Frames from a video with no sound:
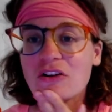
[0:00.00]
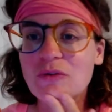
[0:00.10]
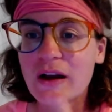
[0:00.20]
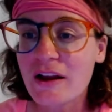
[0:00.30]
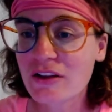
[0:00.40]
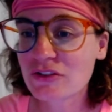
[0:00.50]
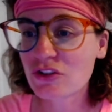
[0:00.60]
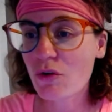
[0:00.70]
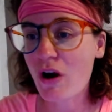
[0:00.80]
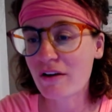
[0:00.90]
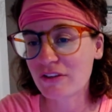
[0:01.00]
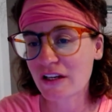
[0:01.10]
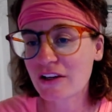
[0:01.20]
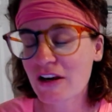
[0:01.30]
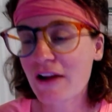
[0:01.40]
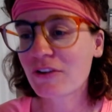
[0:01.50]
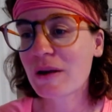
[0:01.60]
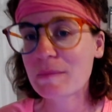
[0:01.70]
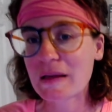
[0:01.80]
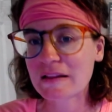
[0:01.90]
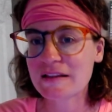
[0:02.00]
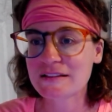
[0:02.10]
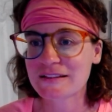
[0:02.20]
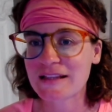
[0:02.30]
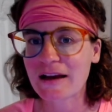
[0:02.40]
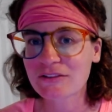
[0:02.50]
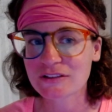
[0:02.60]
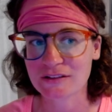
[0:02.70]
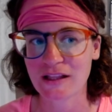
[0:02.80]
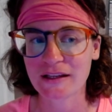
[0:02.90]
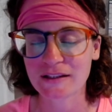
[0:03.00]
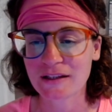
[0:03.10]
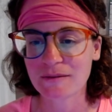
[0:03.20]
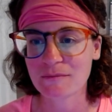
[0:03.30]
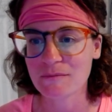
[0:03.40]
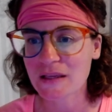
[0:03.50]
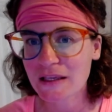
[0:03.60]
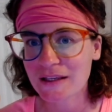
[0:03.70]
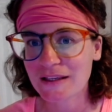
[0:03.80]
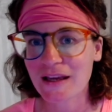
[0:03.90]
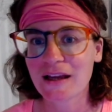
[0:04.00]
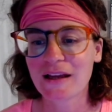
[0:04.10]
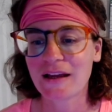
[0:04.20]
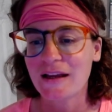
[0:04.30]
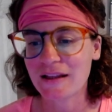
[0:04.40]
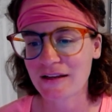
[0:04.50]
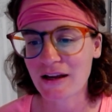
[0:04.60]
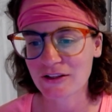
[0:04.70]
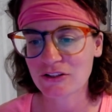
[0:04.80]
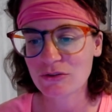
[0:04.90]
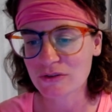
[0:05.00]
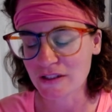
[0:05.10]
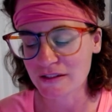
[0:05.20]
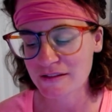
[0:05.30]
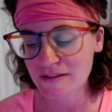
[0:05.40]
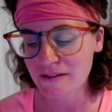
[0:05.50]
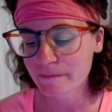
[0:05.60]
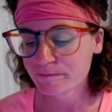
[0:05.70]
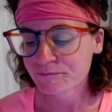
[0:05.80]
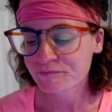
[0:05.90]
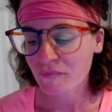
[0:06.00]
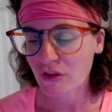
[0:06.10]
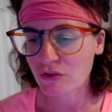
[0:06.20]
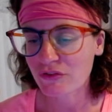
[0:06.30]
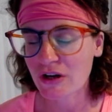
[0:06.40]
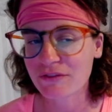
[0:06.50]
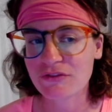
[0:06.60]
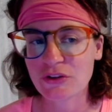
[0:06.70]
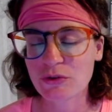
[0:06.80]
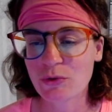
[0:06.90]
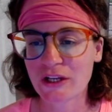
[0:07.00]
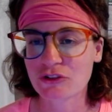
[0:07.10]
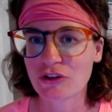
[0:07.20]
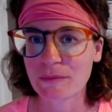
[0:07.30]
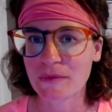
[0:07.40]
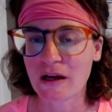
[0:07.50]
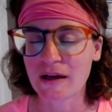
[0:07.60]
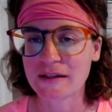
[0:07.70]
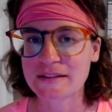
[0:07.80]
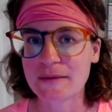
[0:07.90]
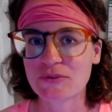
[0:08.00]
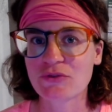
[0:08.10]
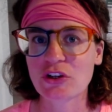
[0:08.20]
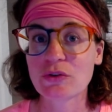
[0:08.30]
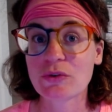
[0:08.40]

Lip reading: I so often hear, how do I make these sound like me and not you, Liz? So I've got a few quick tips for you.